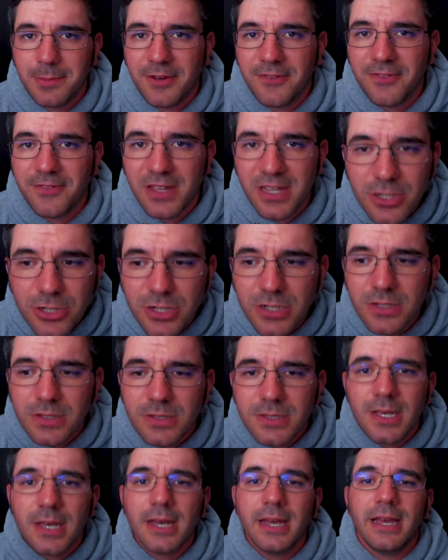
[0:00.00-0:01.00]
of
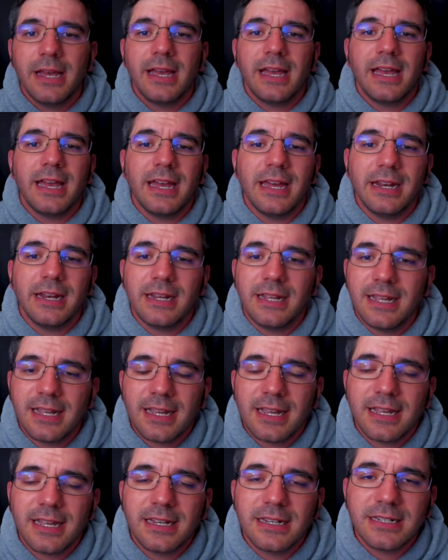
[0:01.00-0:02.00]
inches, And it
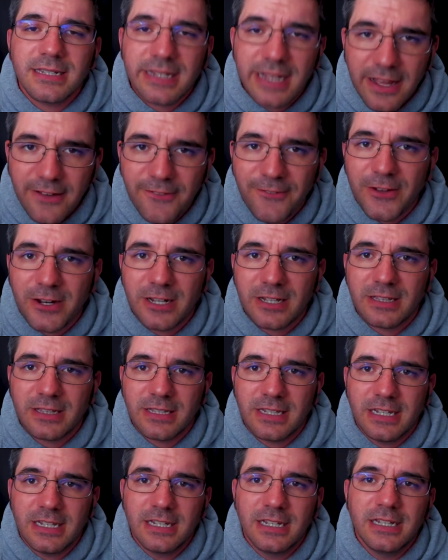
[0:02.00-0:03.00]
can
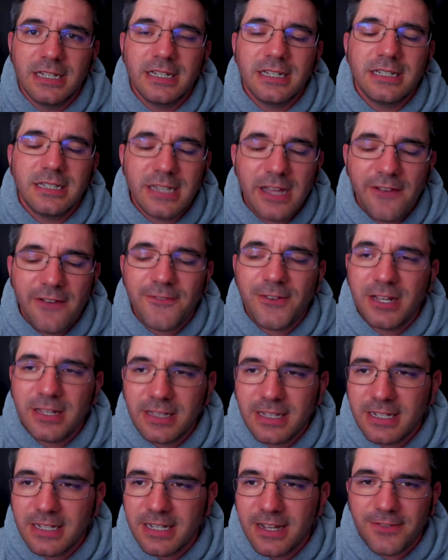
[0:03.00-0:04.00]
definitely,
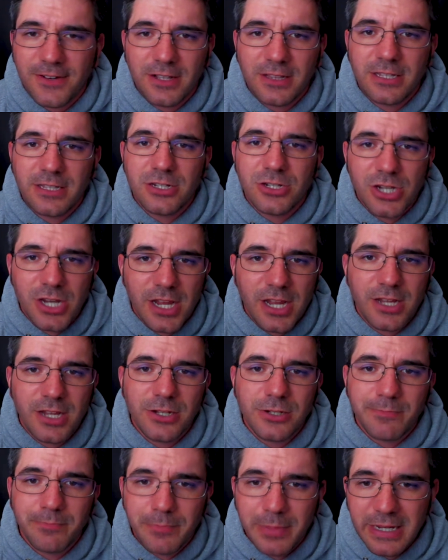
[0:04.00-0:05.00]
definitely, definitely
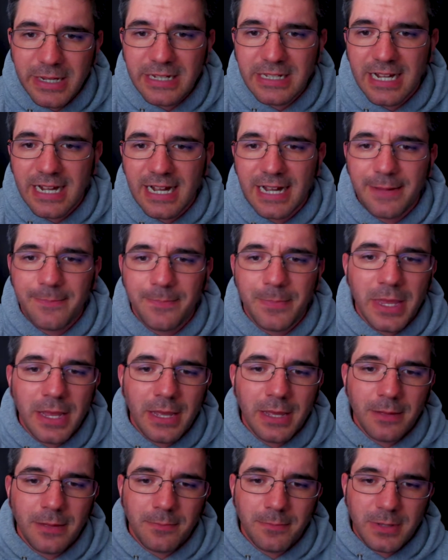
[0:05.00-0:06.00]
change big time
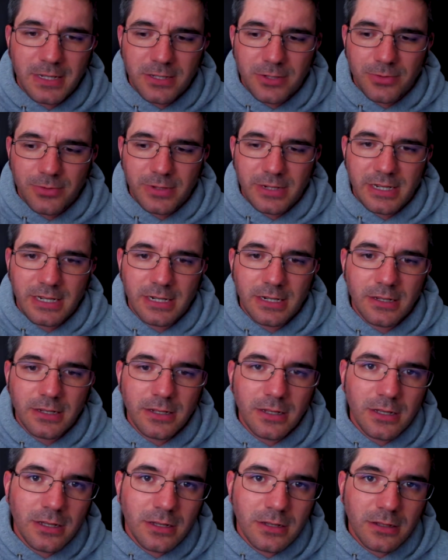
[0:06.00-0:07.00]
between
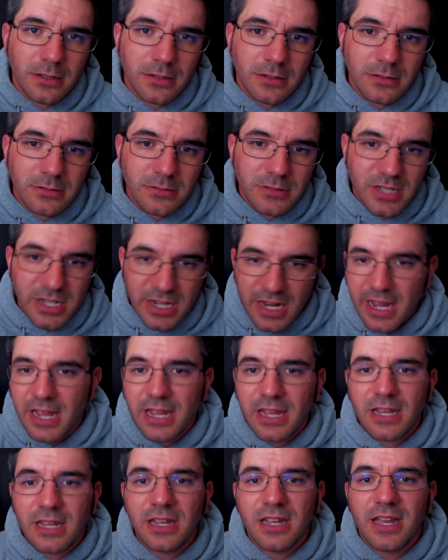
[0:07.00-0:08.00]

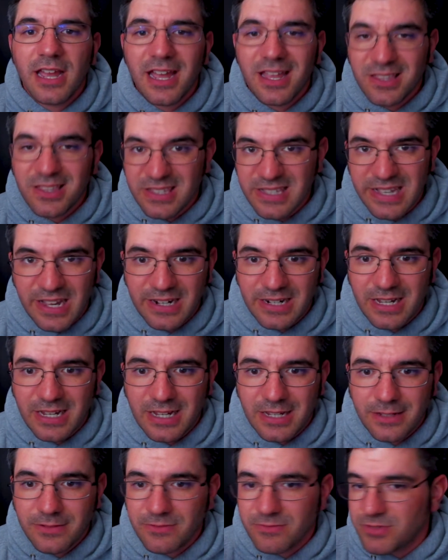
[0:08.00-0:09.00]
today and Sunday.
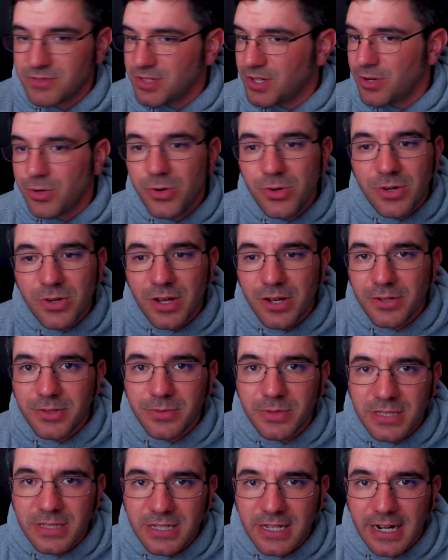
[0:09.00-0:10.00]
So who knows
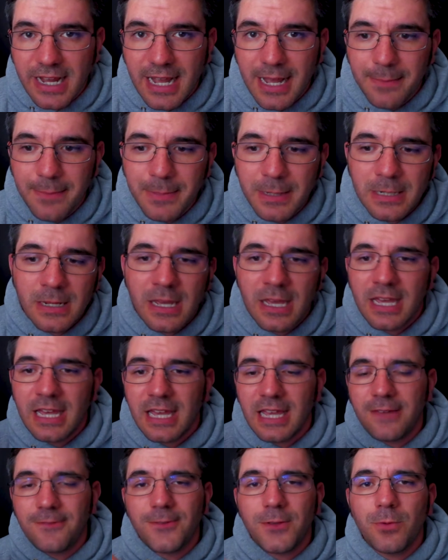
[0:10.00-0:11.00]
what's going to happen.
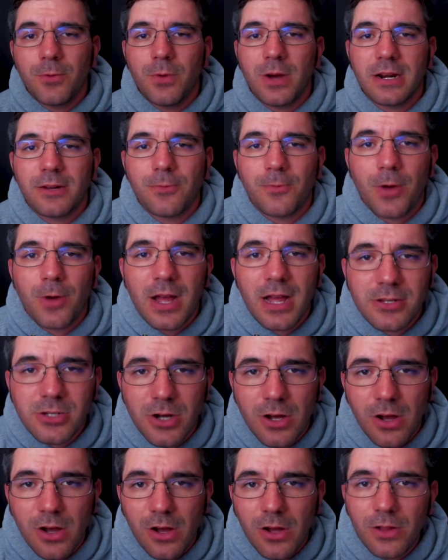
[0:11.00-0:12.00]
If you want to watch
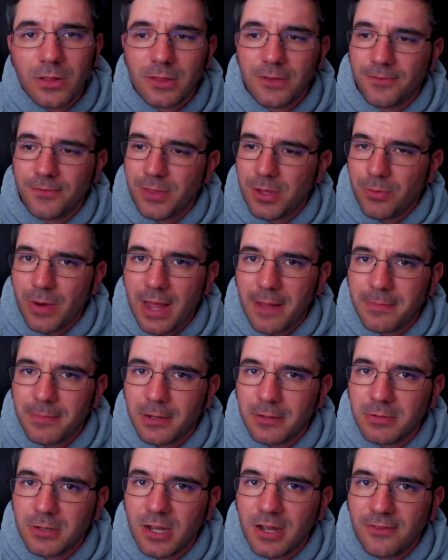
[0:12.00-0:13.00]
all of the
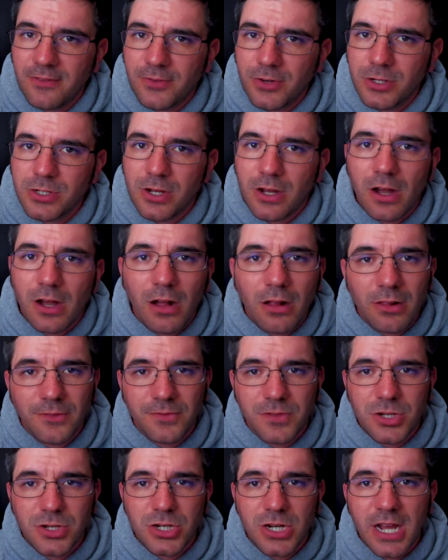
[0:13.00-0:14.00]
wrap-up coverage, all of
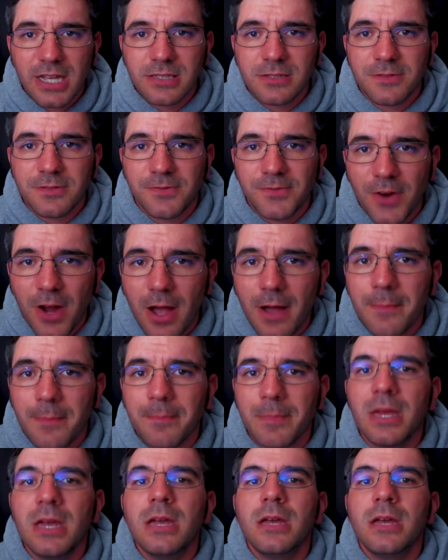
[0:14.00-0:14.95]
the shots from